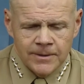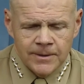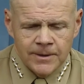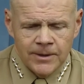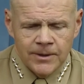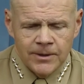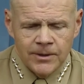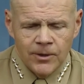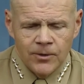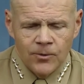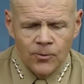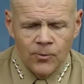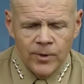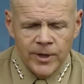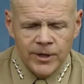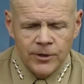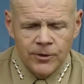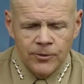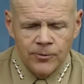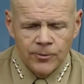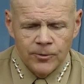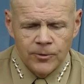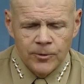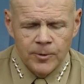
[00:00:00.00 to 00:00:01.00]
you know,
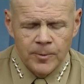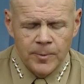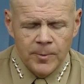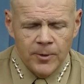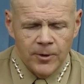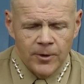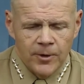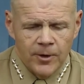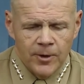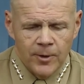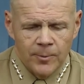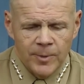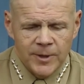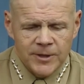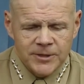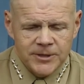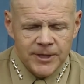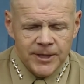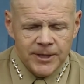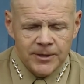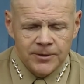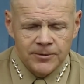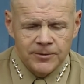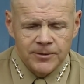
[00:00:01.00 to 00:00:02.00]
what group or
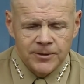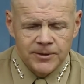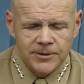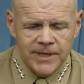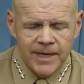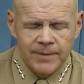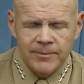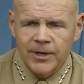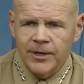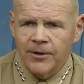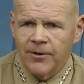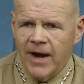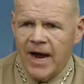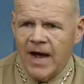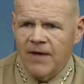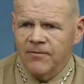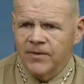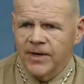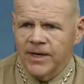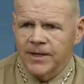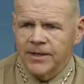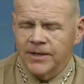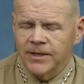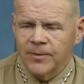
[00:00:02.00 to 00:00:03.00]
particular
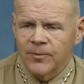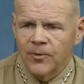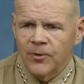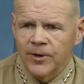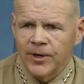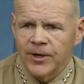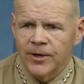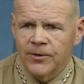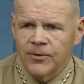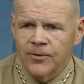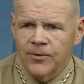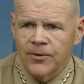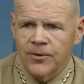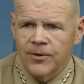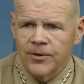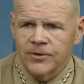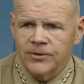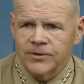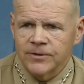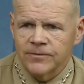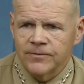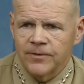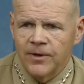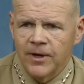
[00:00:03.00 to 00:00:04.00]
demographic in the Marine Corps
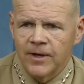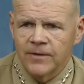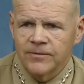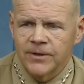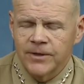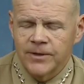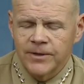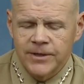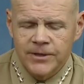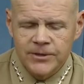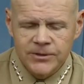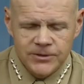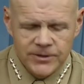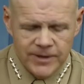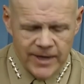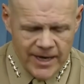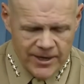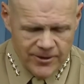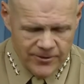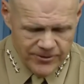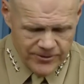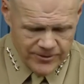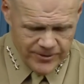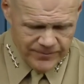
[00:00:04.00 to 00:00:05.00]
is involved in this.
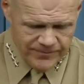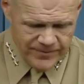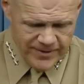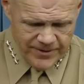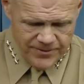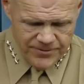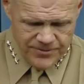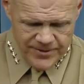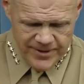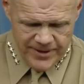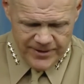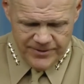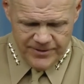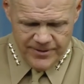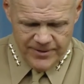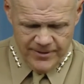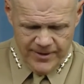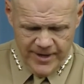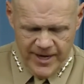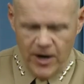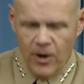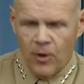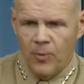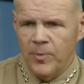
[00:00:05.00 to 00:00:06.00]
I don't know if they think they're
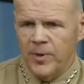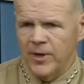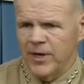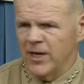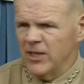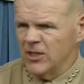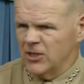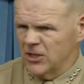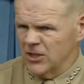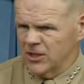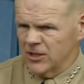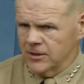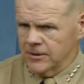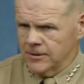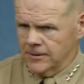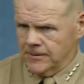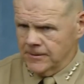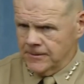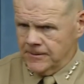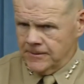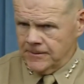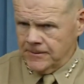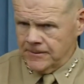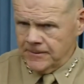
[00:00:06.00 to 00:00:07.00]
helping us.
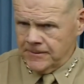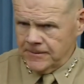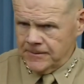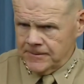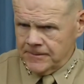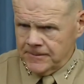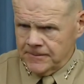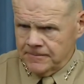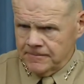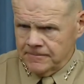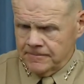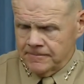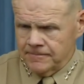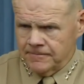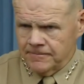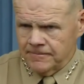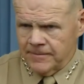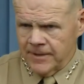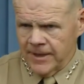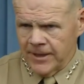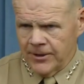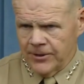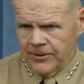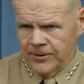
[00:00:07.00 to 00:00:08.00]

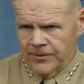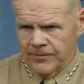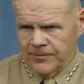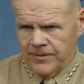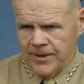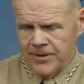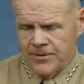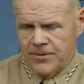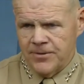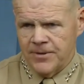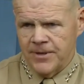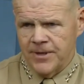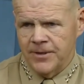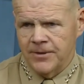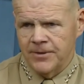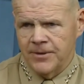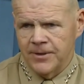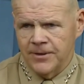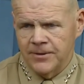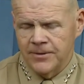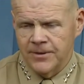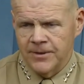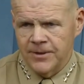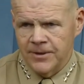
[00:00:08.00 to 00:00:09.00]
I don't know if they think
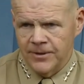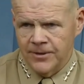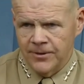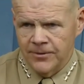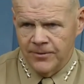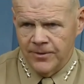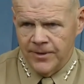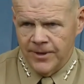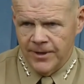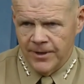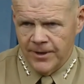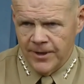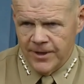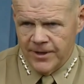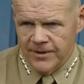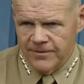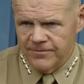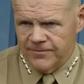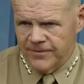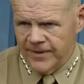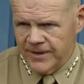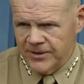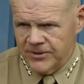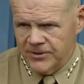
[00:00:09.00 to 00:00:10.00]
that, you know, they're going to
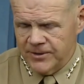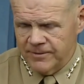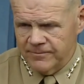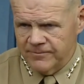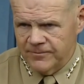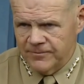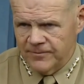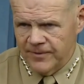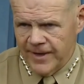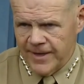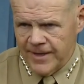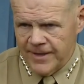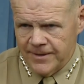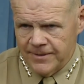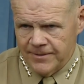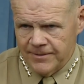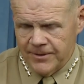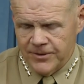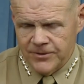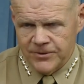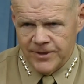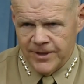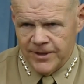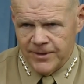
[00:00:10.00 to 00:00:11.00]
fight some fight
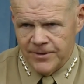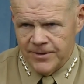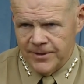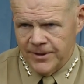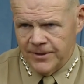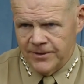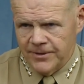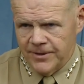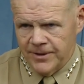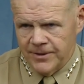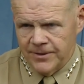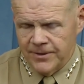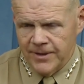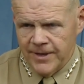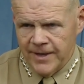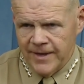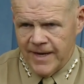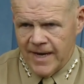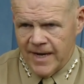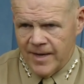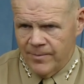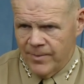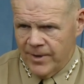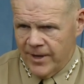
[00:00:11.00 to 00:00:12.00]
because they think that they
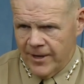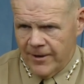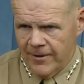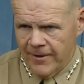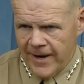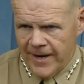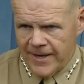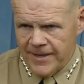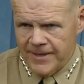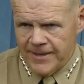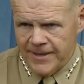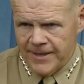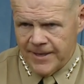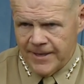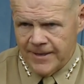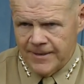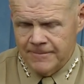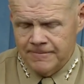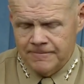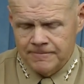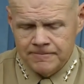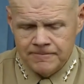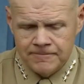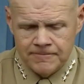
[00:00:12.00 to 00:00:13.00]
got a better
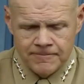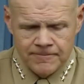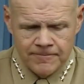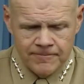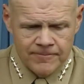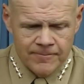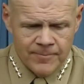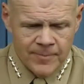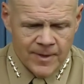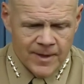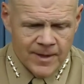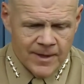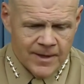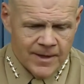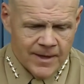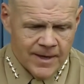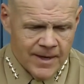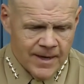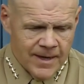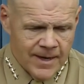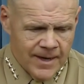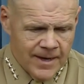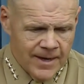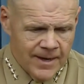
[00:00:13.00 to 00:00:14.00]
idea.
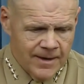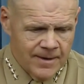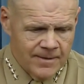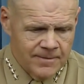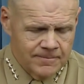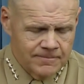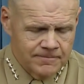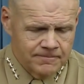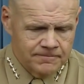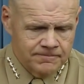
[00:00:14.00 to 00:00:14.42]
I